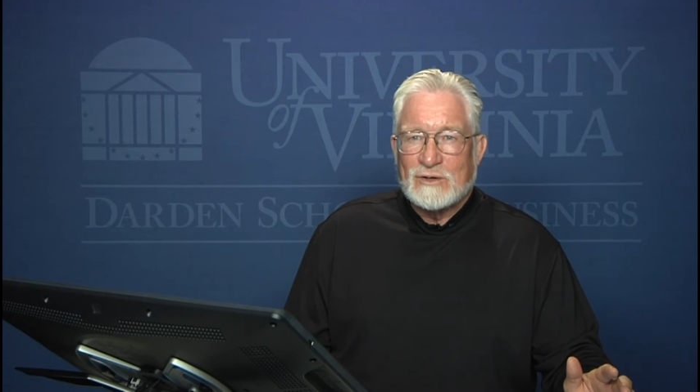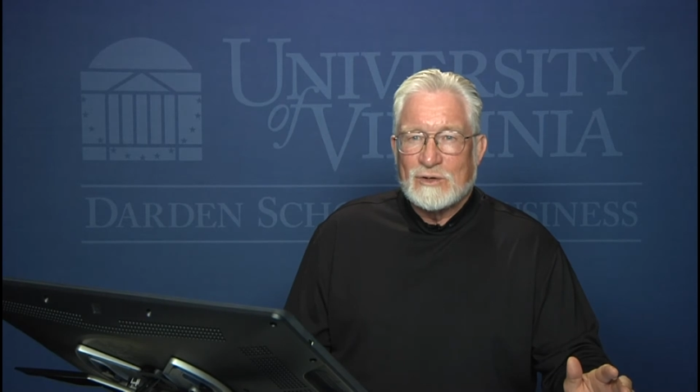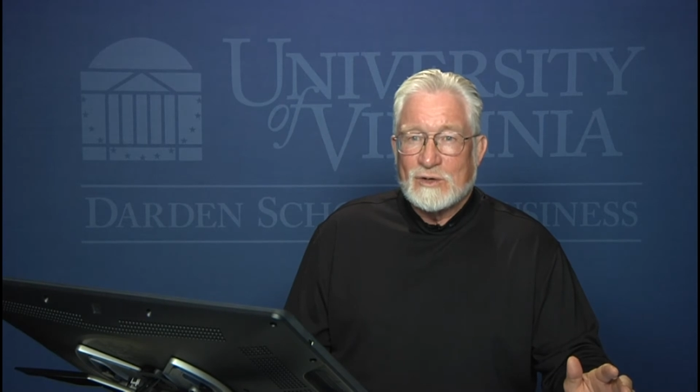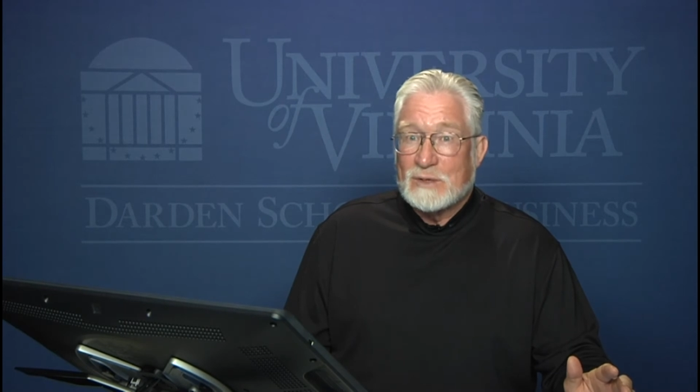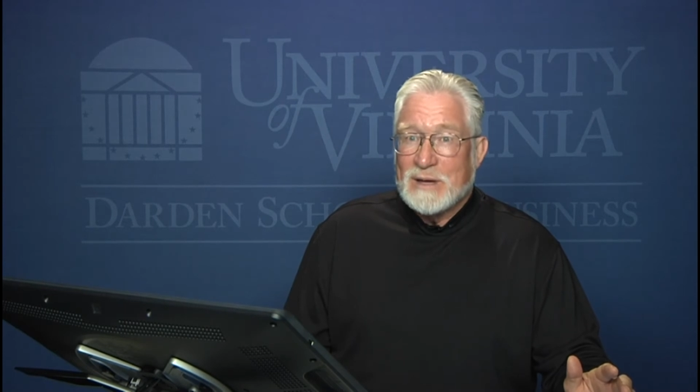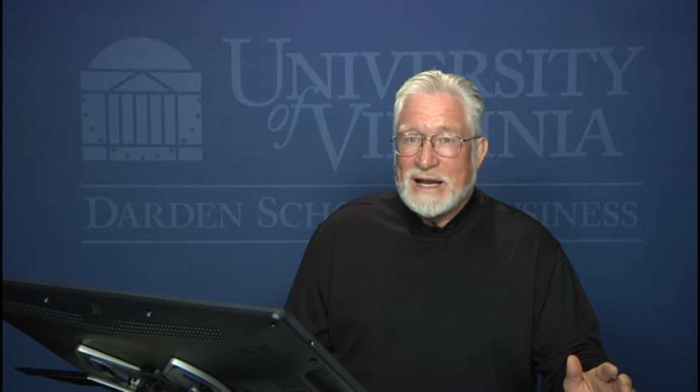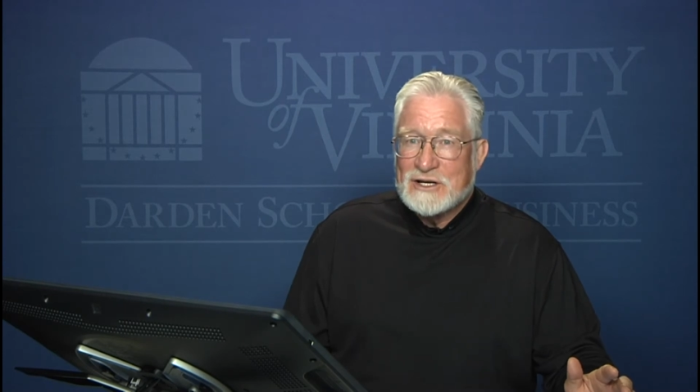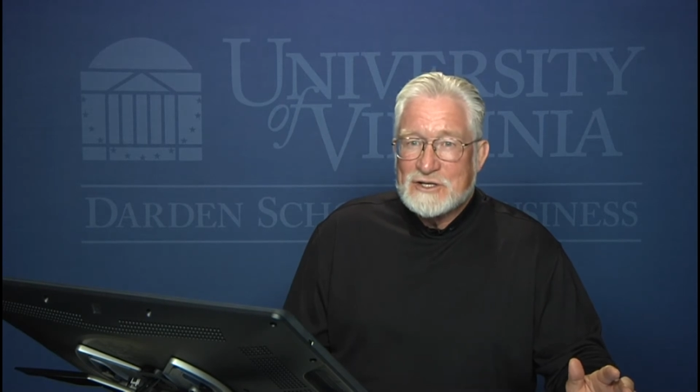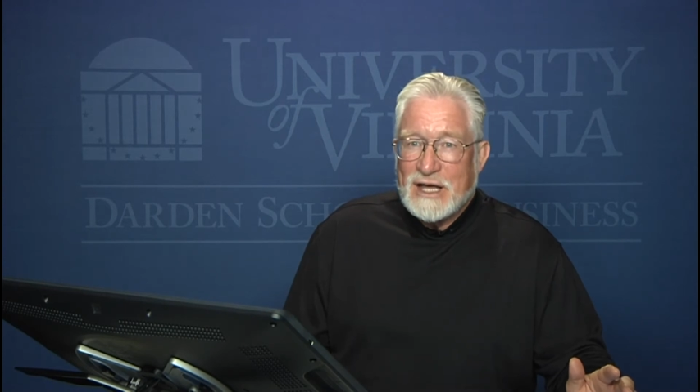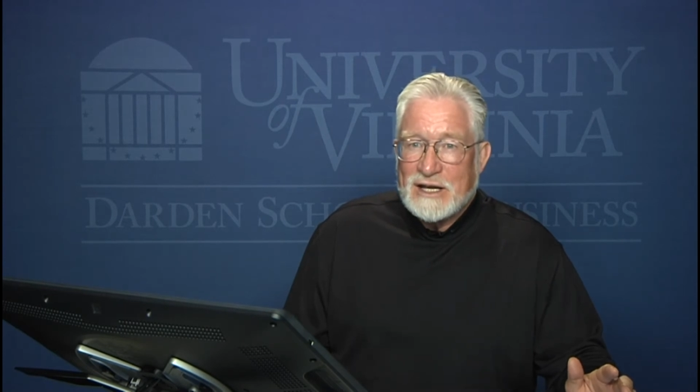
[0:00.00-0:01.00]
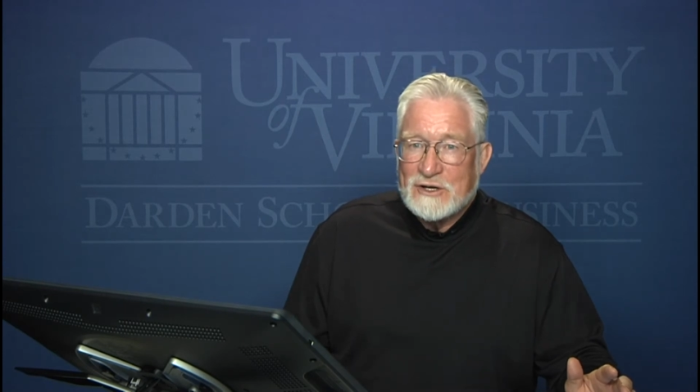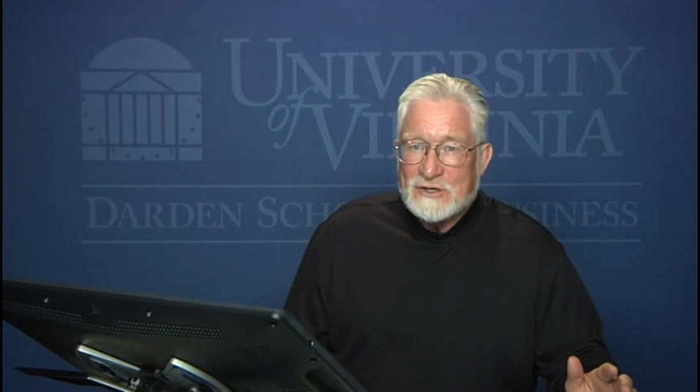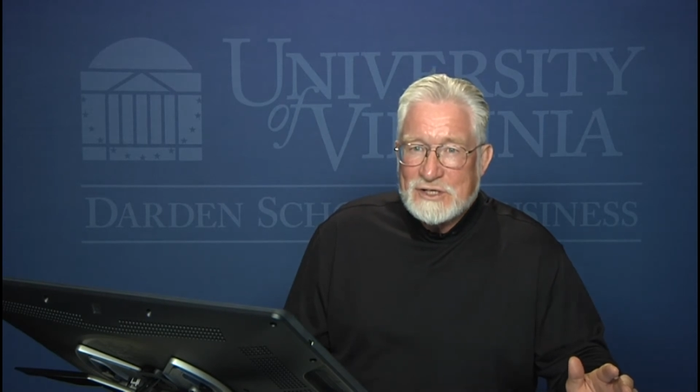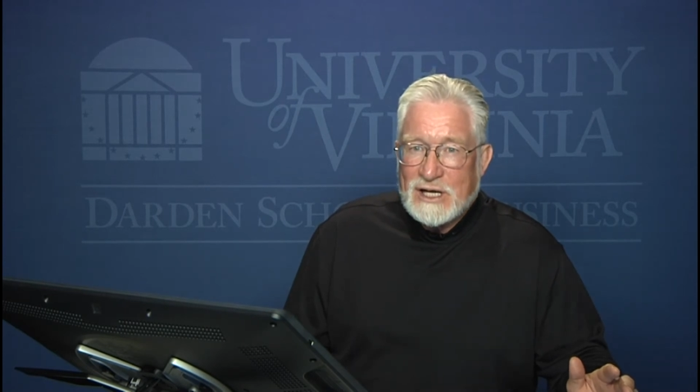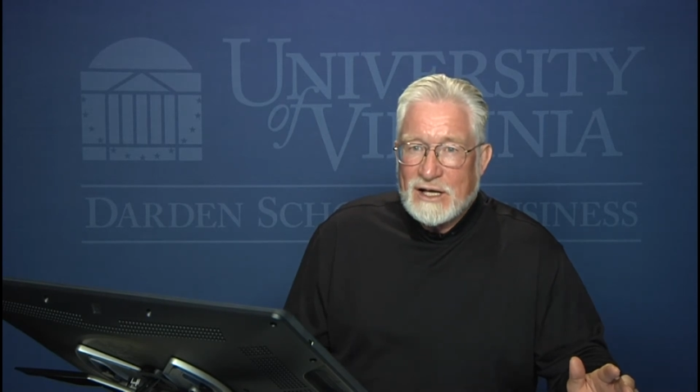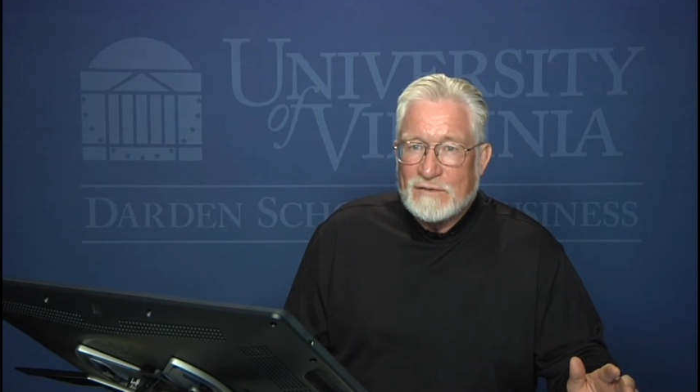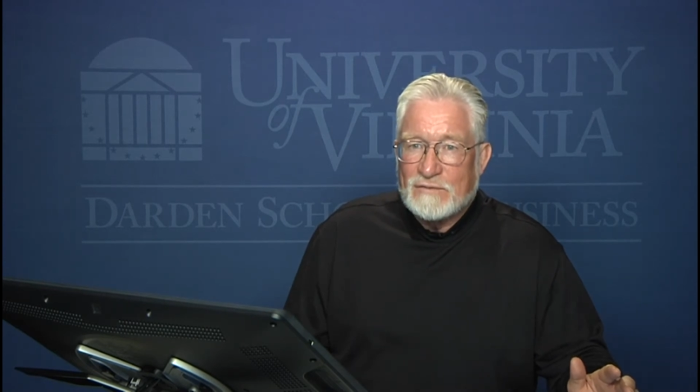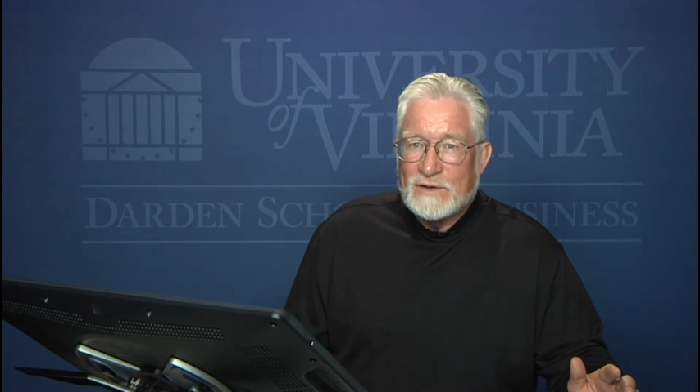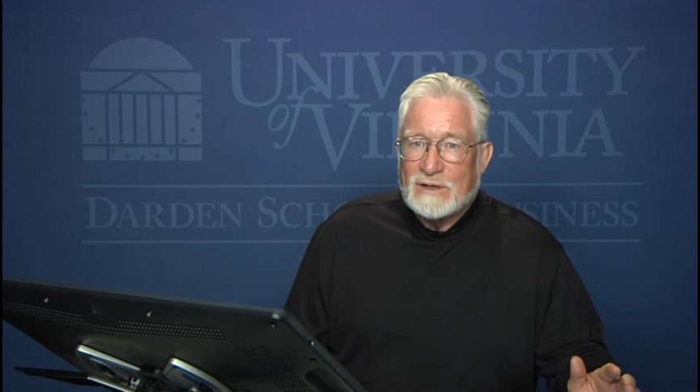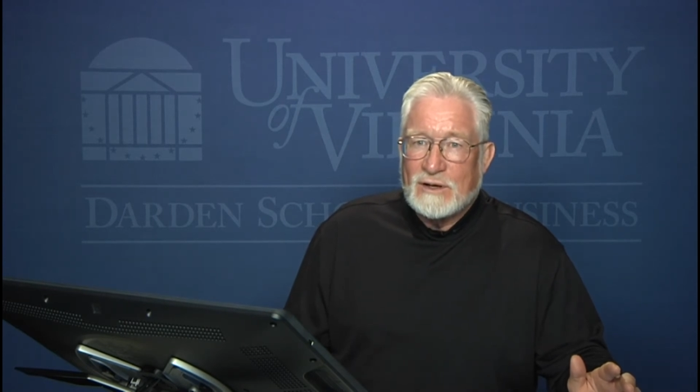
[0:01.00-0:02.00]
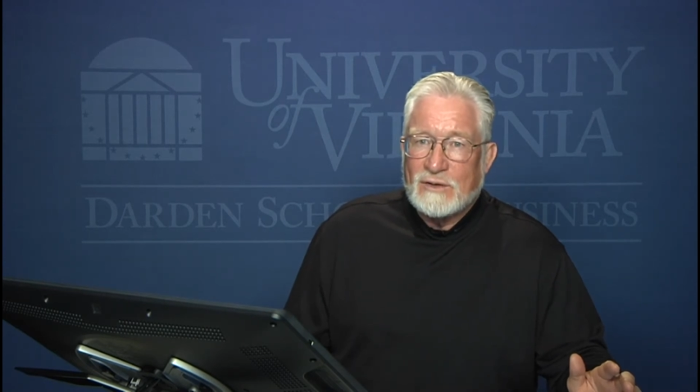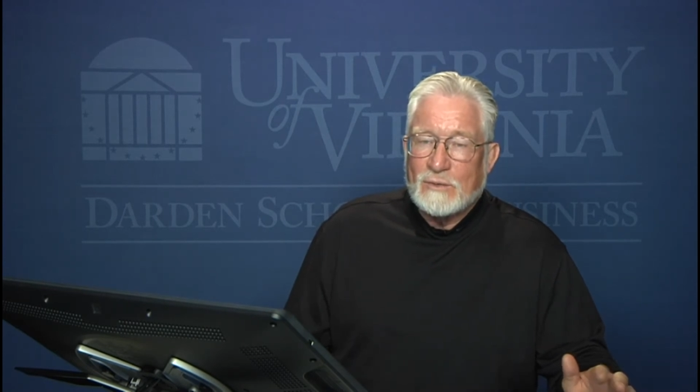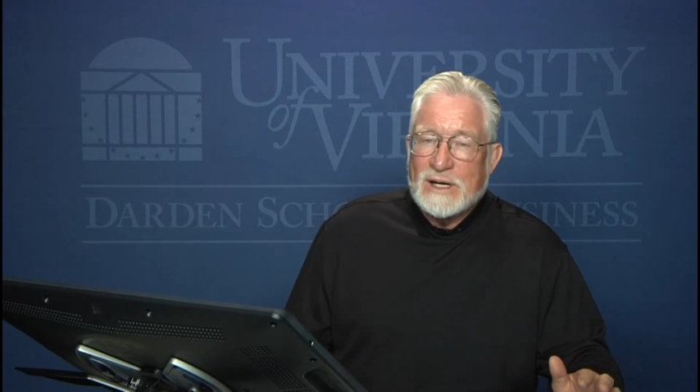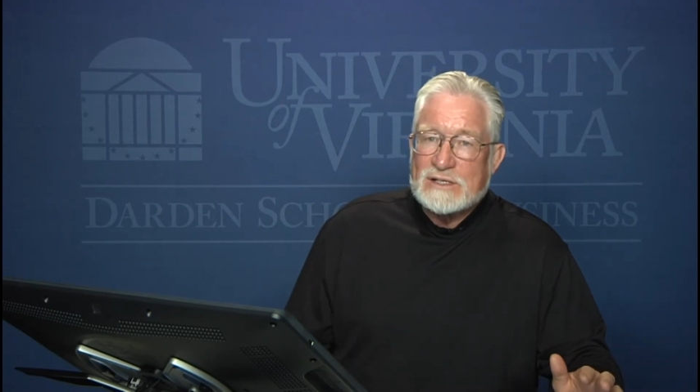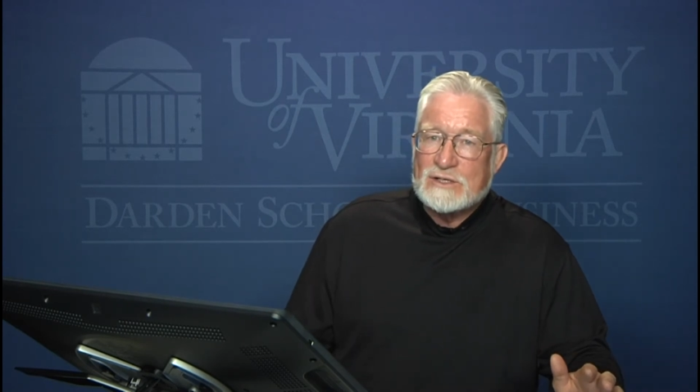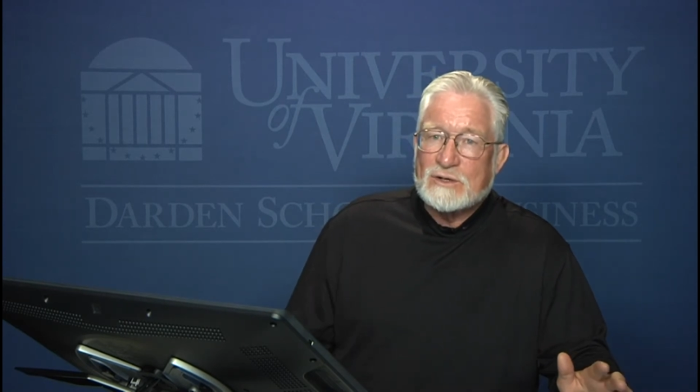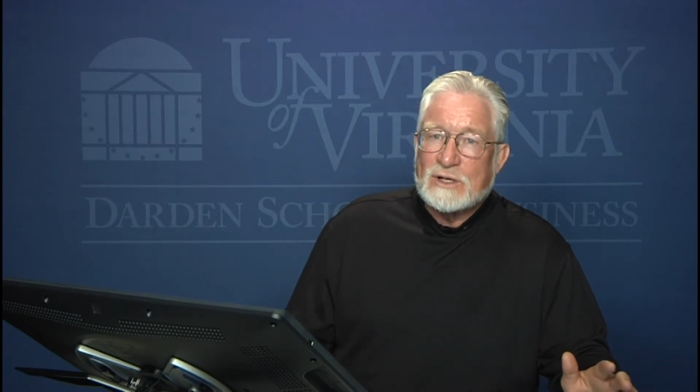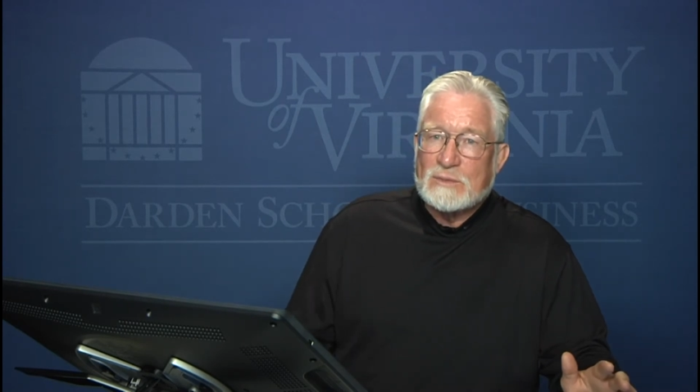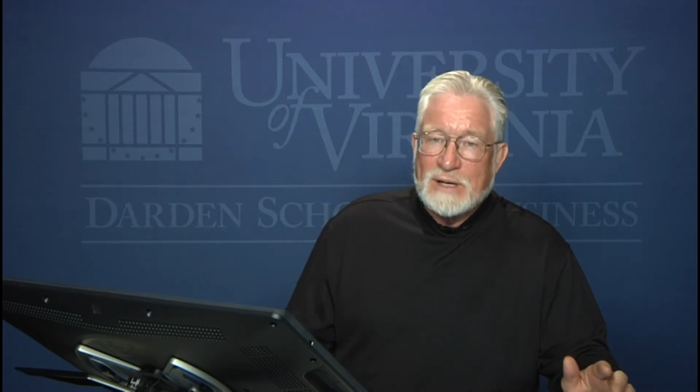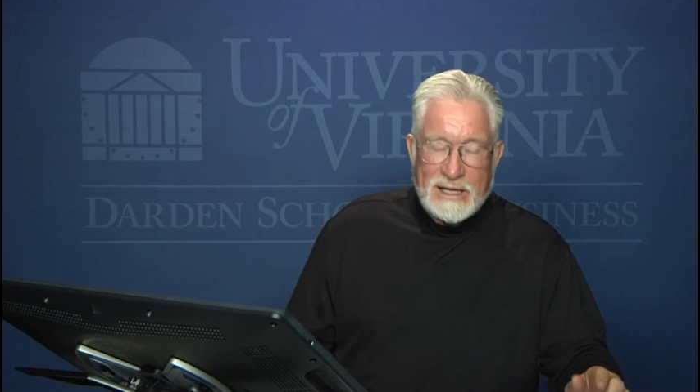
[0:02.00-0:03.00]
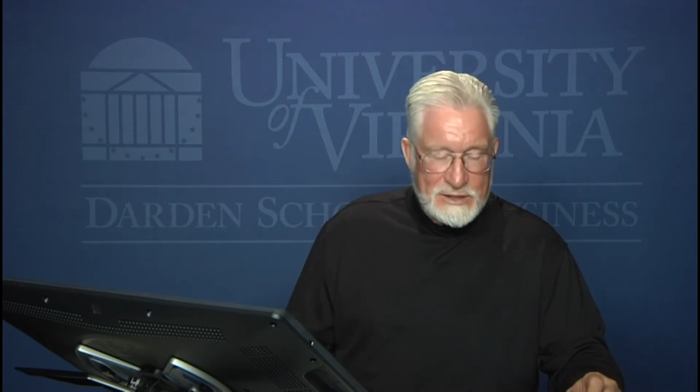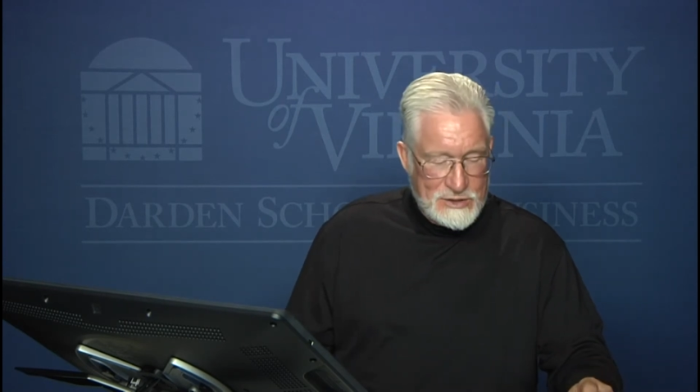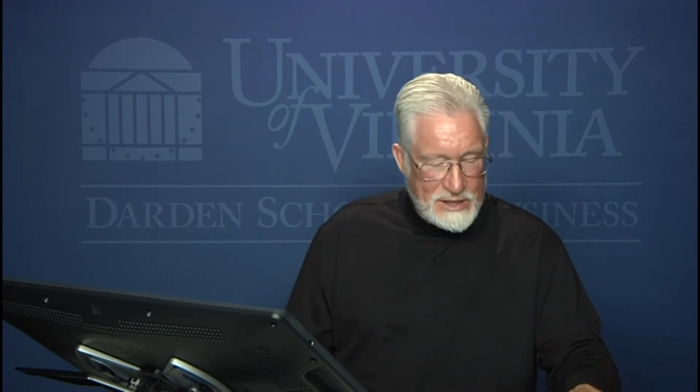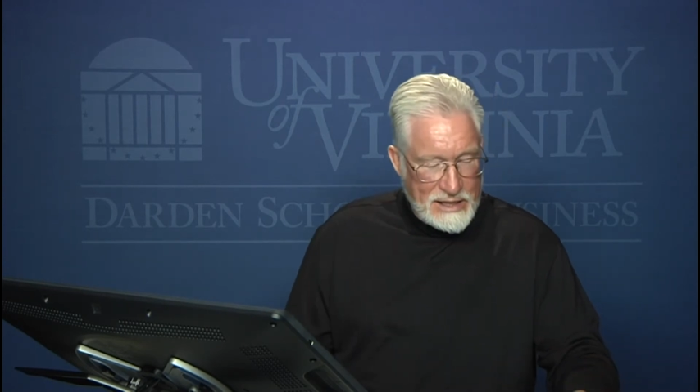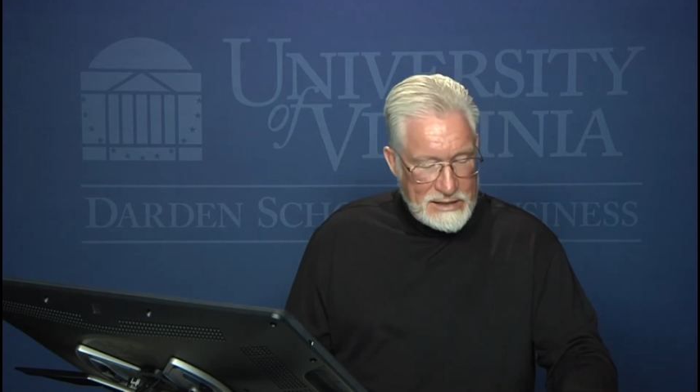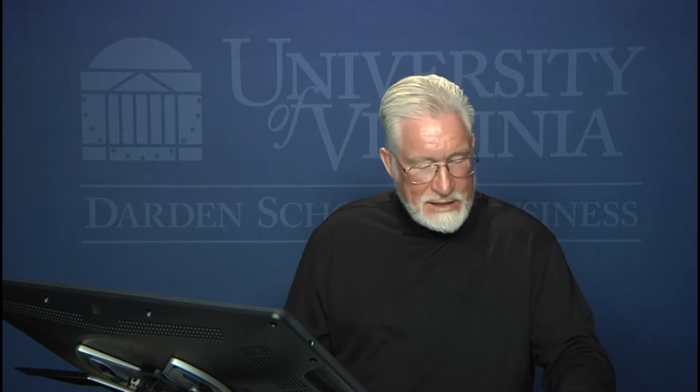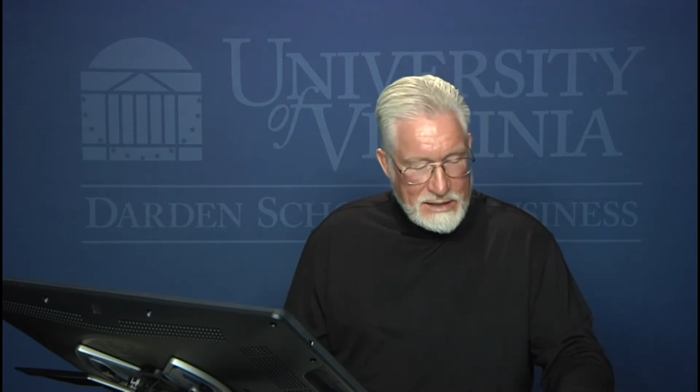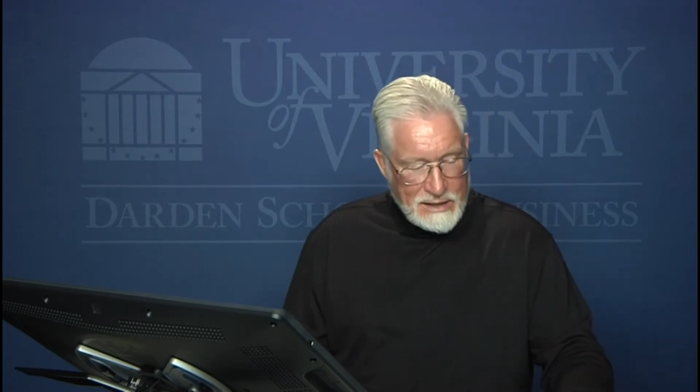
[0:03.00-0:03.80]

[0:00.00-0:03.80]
you could manage that in yourself, and are there ways that you could manage that